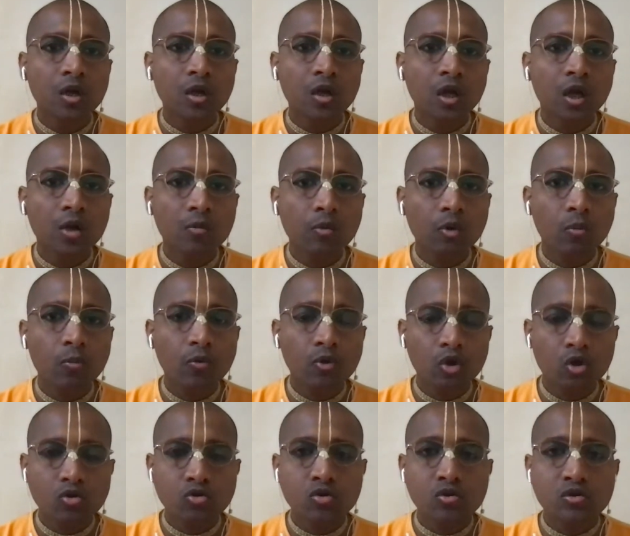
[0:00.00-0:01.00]
And Prabhupada
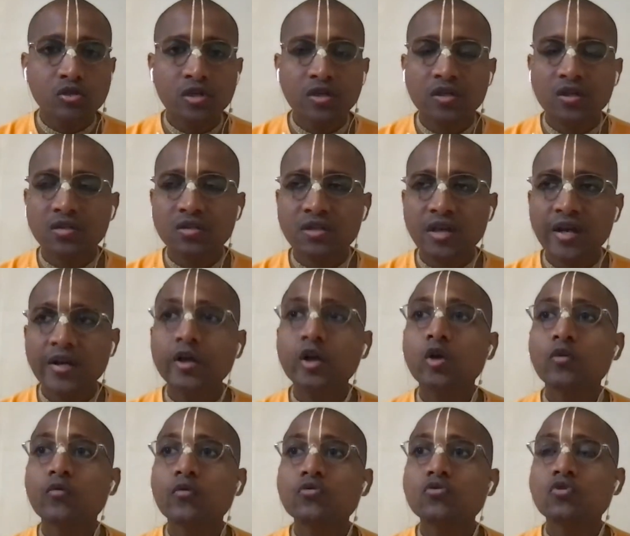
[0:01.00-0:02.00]
also said the standard
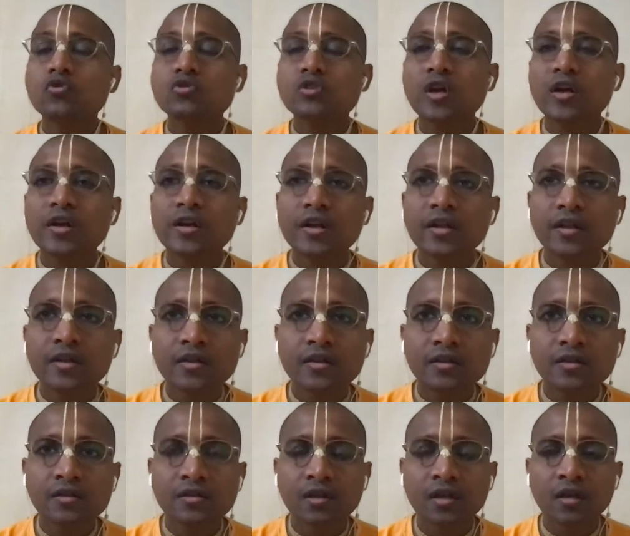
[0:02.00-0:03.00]
of a society
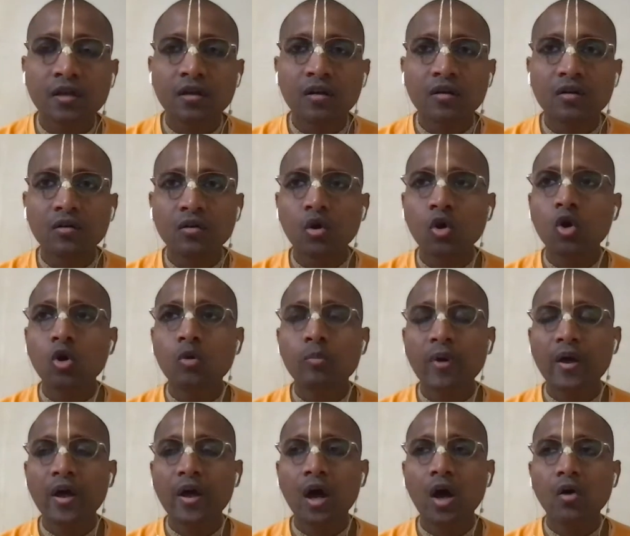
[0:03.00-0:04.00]
is known
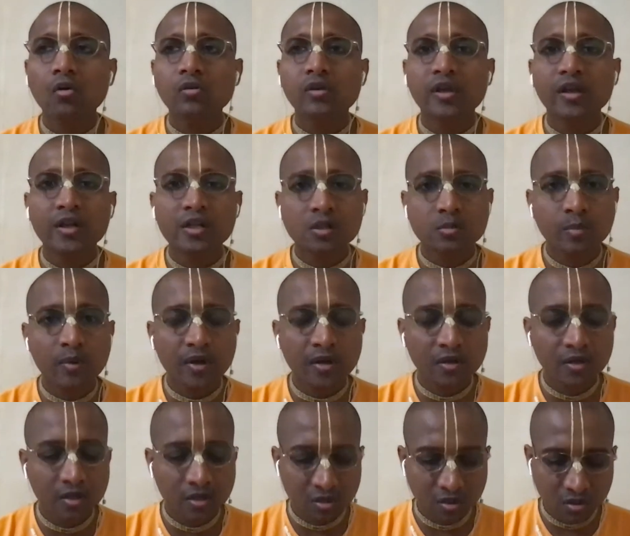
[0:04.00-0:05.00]
by how they respect
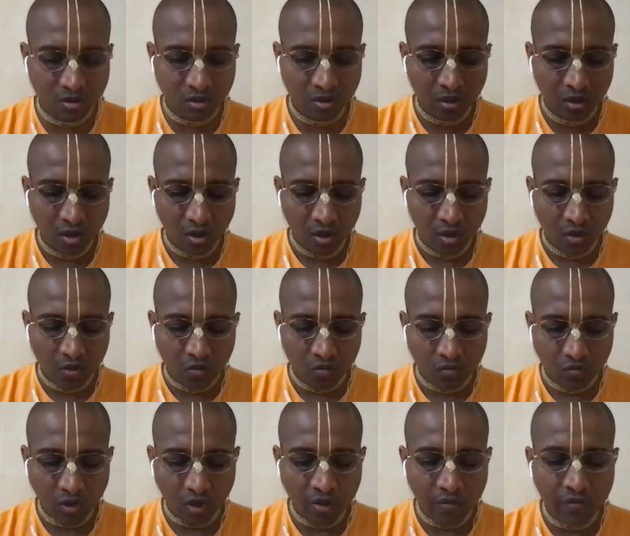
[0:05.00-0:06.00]
these
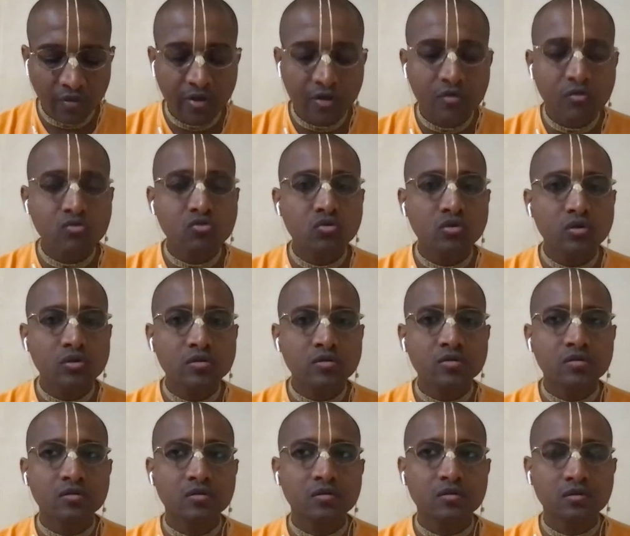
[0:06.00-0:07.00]
five
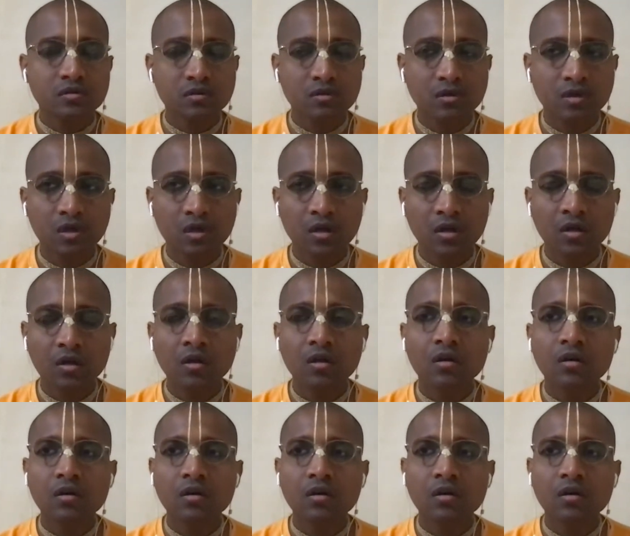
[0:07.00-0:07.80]
individuals: the